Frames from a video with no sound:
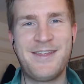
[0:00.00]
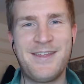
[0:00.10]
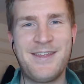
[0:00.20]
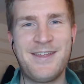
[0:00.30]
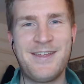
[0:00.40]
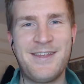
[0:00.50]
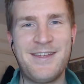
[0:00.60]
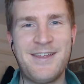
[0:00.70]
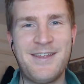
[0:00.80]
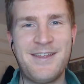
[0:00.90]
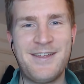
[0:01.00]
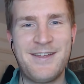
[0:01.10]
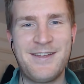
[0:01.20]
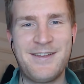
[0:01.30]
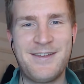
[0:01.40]

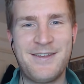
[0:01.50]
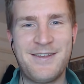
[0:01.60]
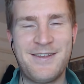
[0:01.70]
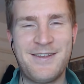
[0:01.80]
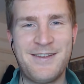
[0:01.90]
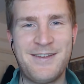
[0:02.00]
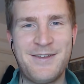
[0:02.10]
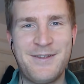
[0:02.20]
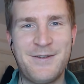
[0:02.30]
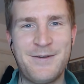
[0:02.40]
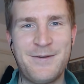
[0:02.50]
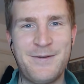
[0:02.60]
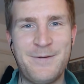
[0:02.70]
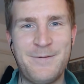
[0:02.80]
(not speaking)